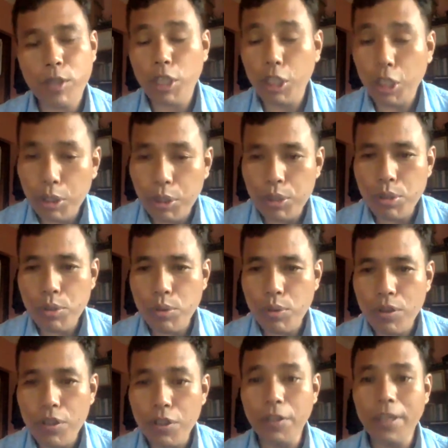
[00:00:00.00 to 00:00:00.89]
close
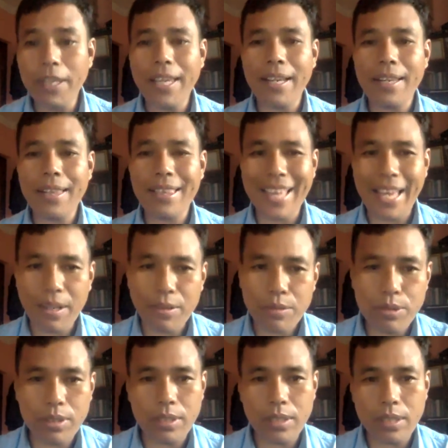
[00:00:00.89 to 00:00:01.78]
to
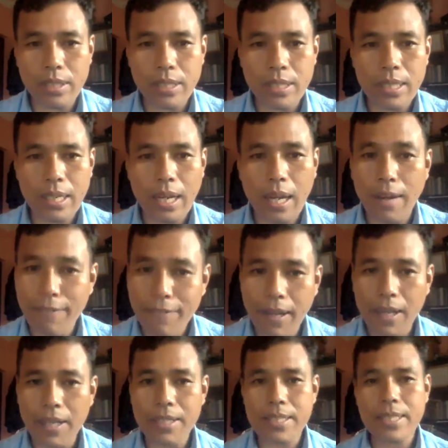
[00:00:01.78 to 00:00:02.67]
38,000 of
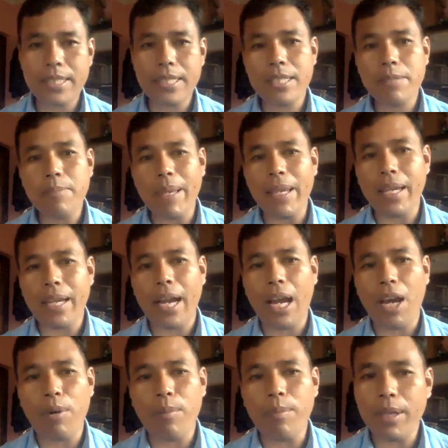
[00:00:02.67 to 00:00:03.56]
us speak
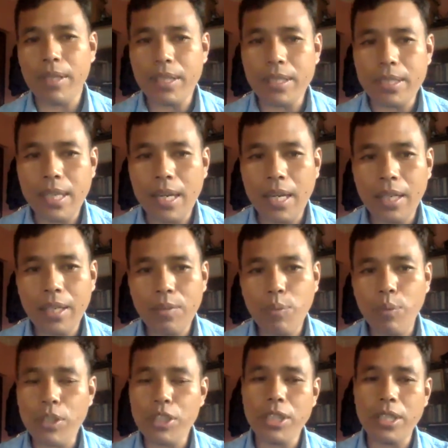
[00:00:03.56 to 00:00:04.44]
our mother
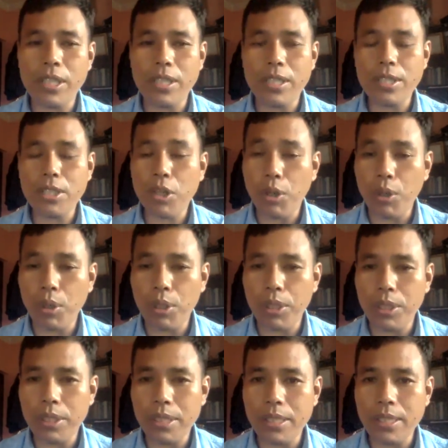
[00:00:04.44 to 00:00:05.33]
tongue, which is
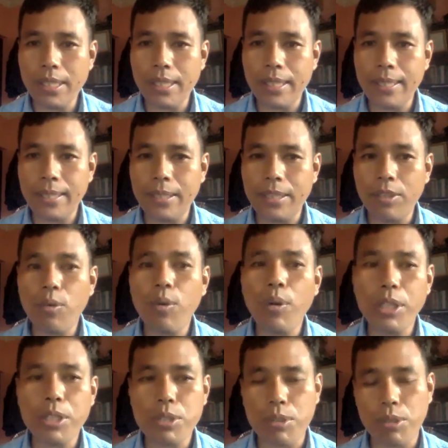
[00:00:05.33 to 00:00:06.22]
called
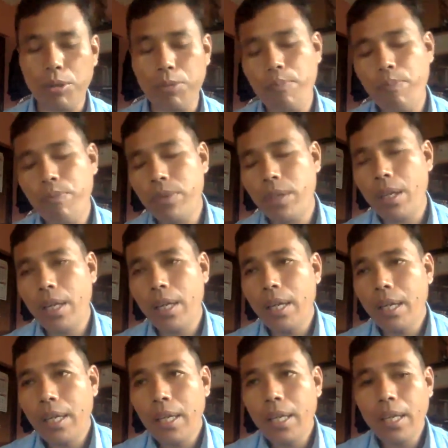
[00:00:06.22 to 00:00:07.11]
Koinslo.
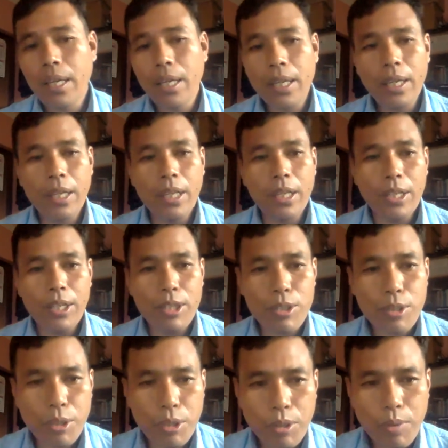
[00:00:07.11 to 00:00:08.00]

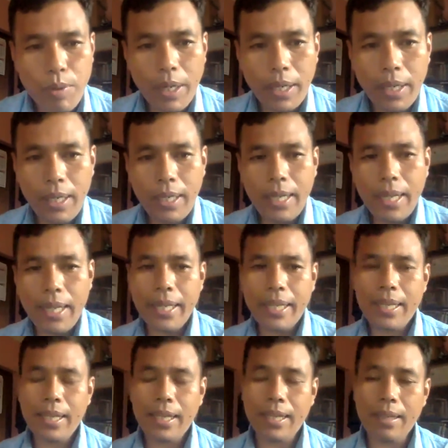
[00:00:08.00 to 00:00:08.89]
Sunuwar,
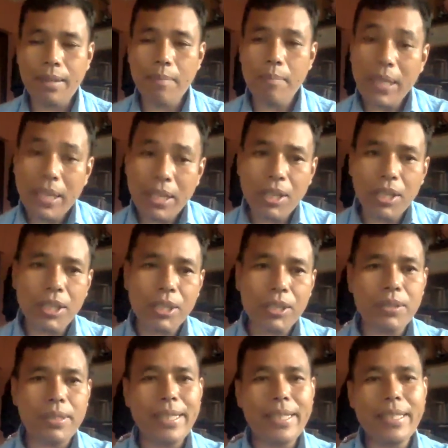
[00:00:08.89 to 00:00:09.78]
like many
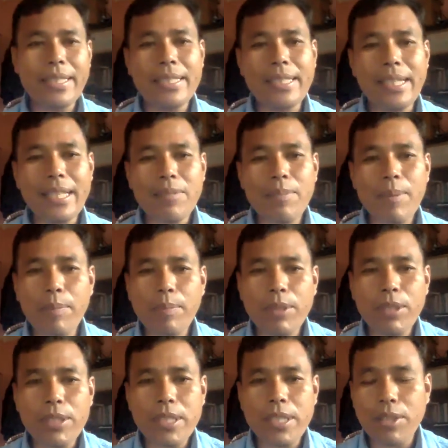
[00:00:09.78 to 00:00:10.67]
other indigenous
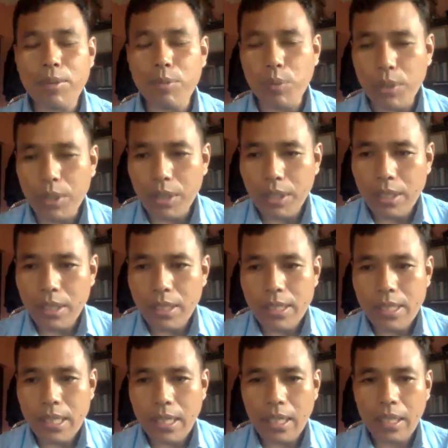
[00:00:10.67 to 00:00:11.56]
peoples in the
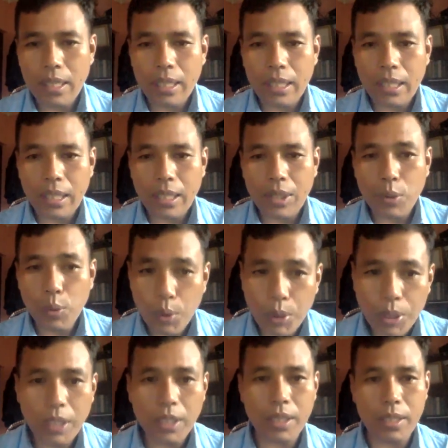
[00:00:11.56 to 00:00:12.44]
world, are
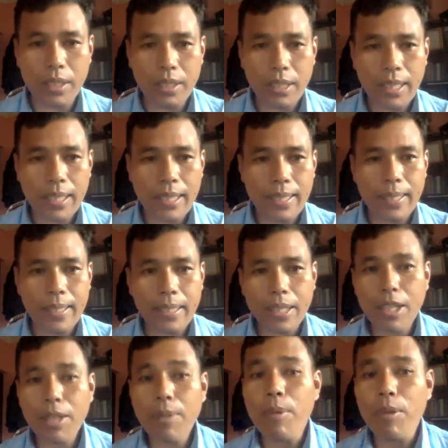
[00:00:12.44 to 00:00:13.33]
oral
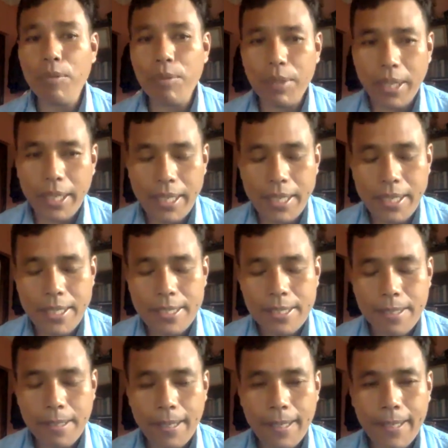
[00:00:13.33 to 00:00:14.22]
communities.